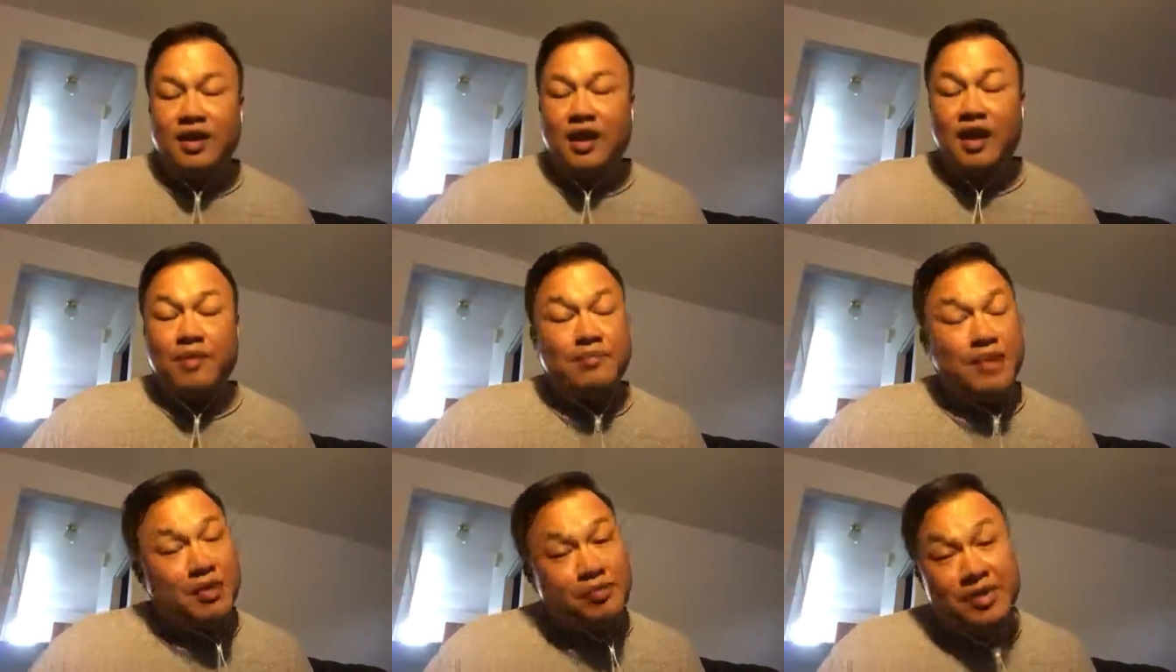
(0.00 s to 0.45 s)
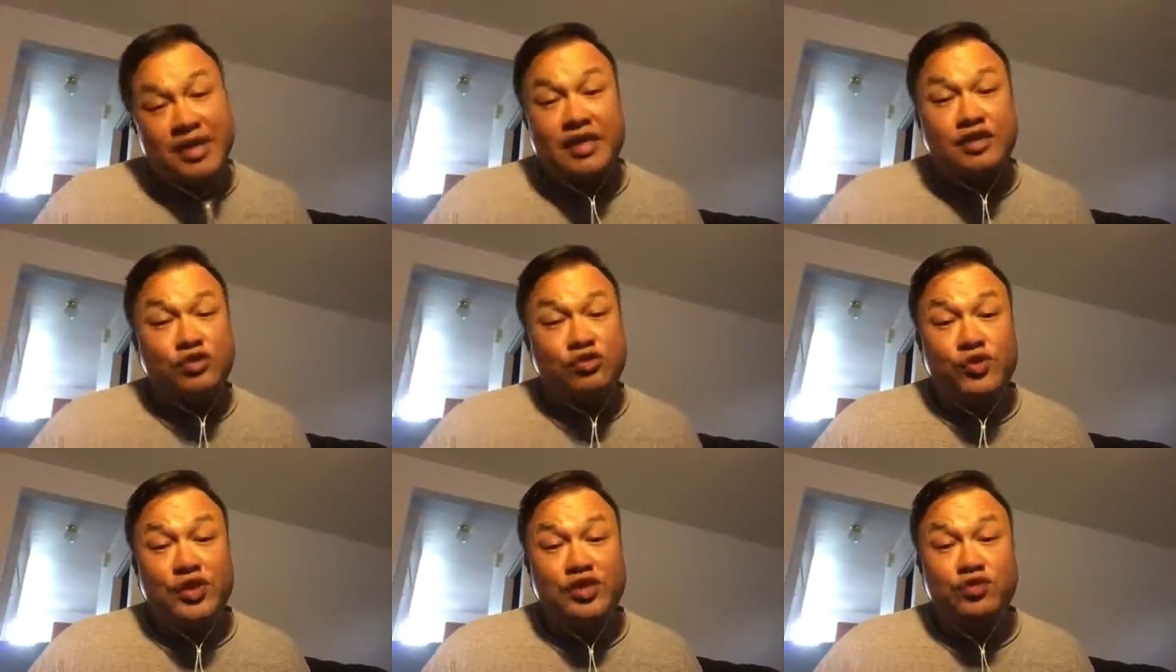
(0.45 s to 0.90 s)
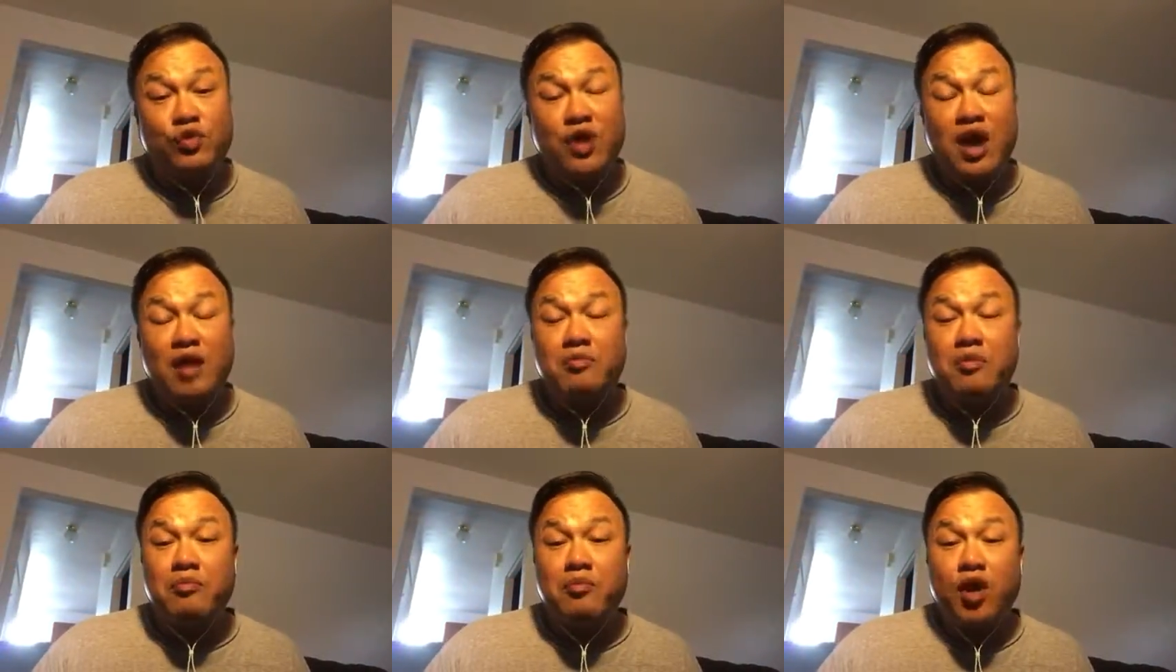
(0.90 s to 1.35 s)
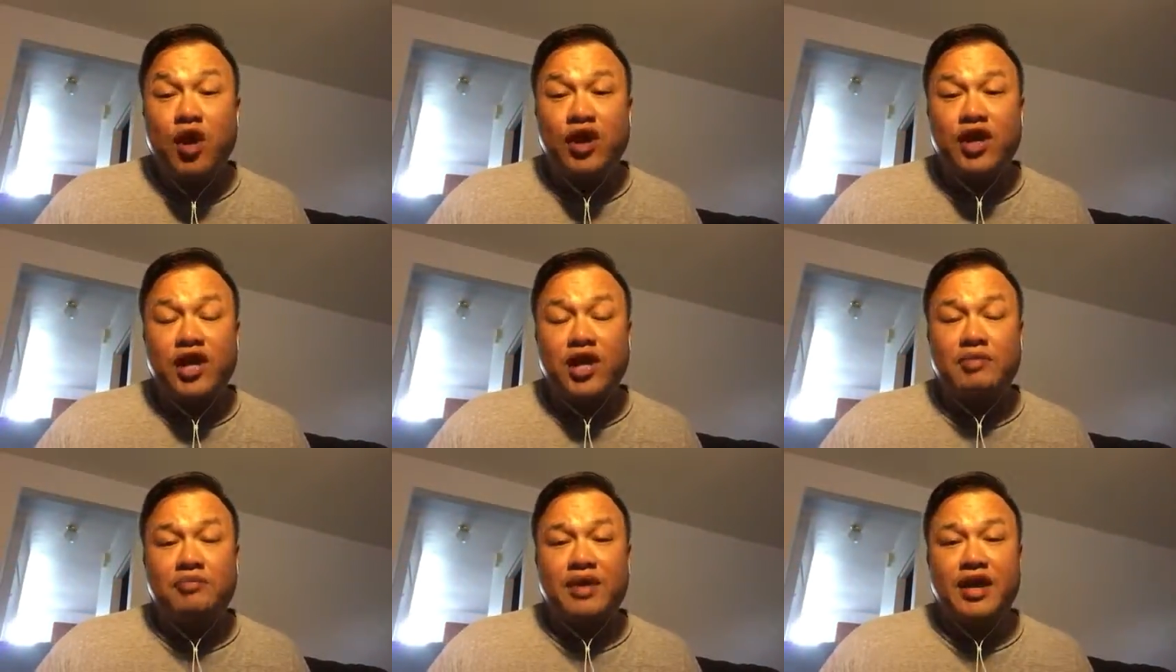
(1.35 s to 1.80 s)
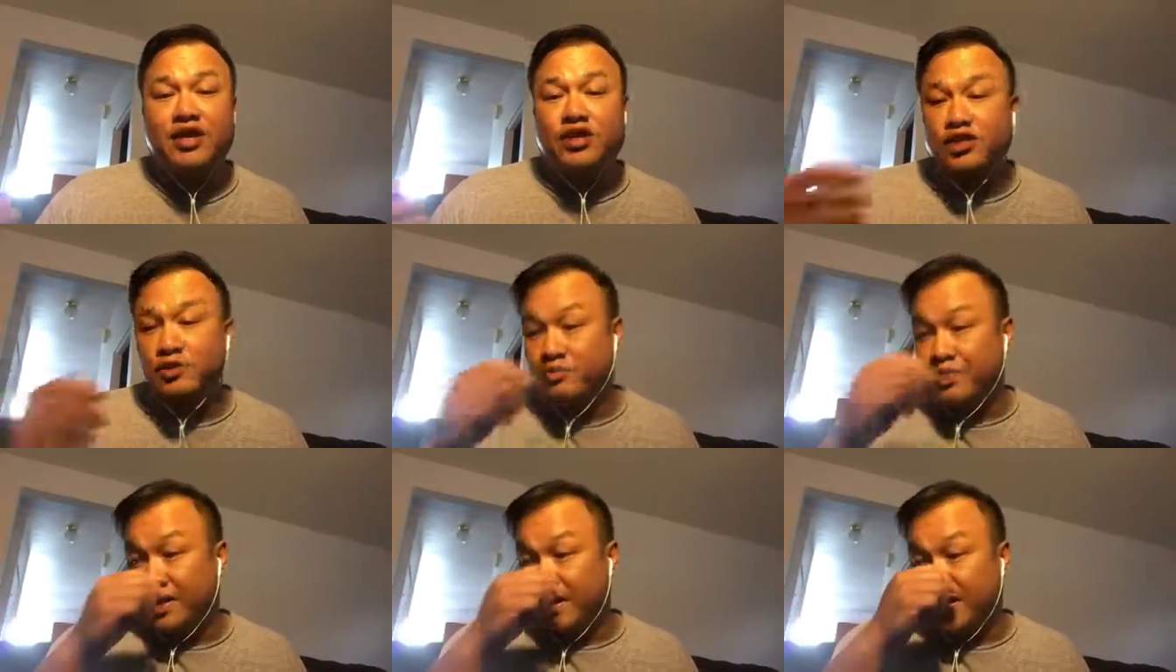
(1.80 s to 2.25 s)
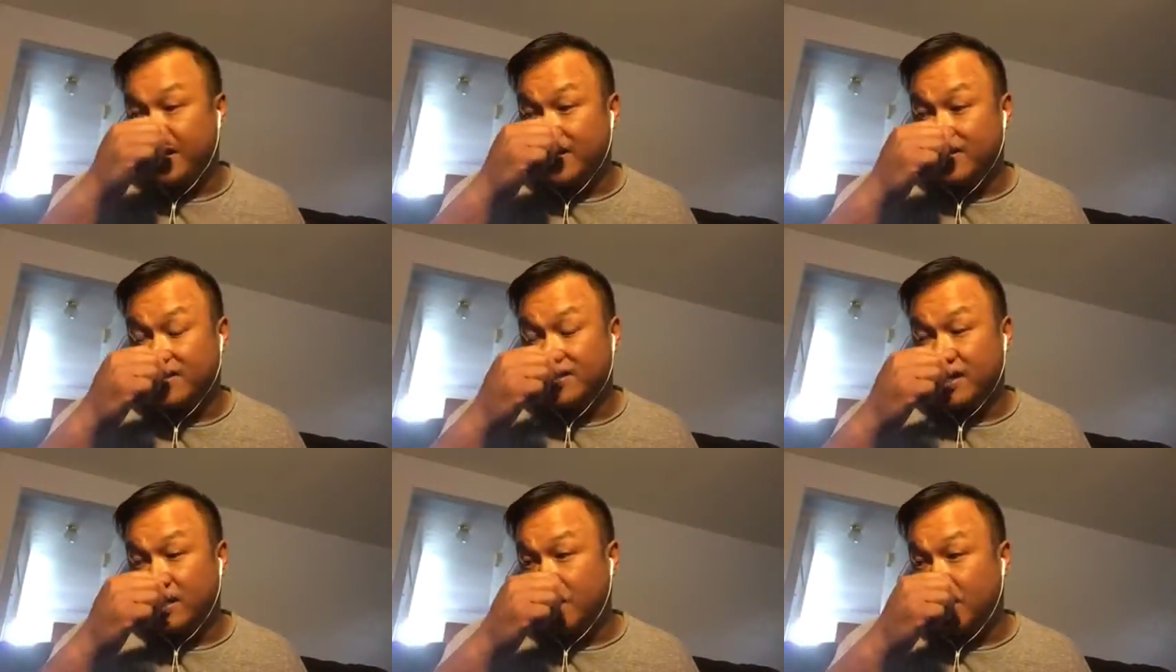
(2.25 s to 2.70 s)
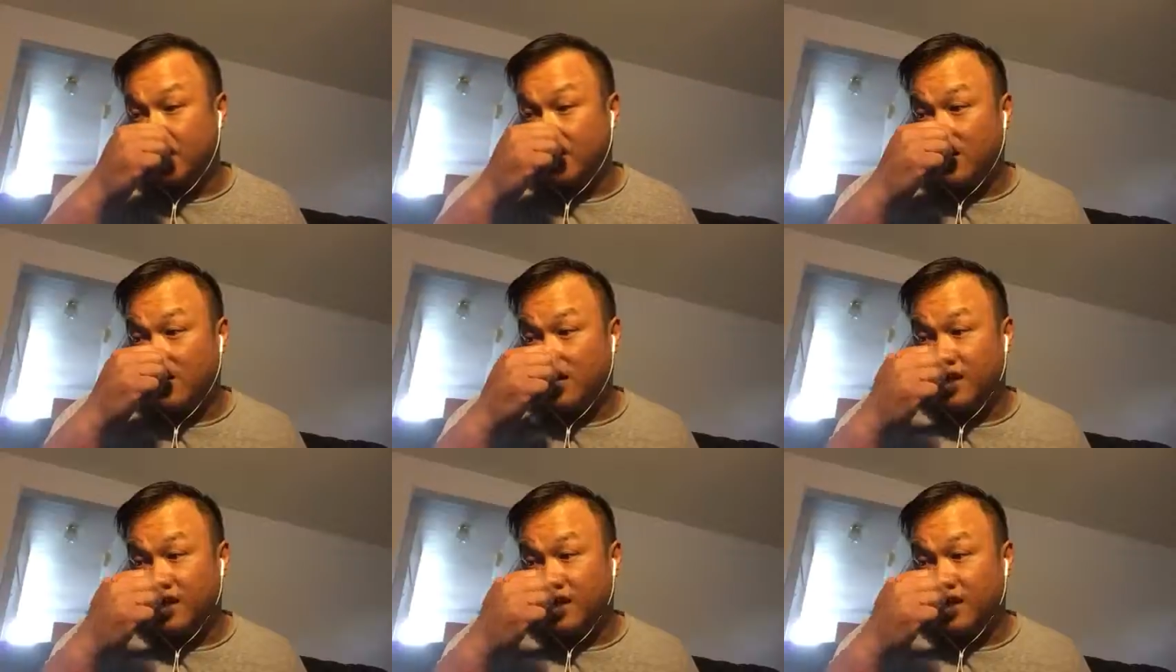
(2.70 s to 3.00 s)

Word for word: and maybe that's the reason why I'm a marketing major because uh,